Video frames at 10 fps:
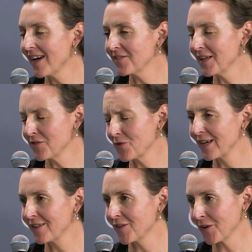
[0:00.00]
I've never
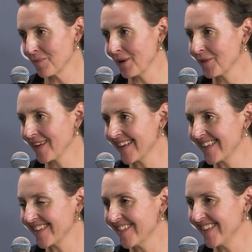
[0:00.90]
really thought about that,
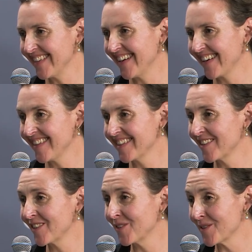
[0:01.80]
actually. I think
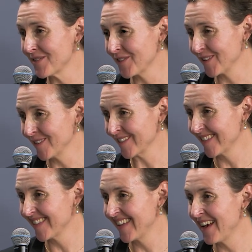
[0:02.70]
it's too difficult.
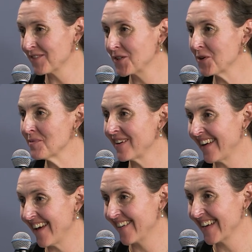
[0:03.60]
They have too
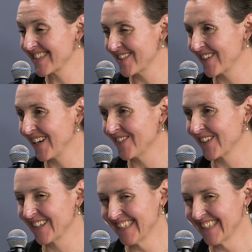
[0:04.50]
many areas to cover.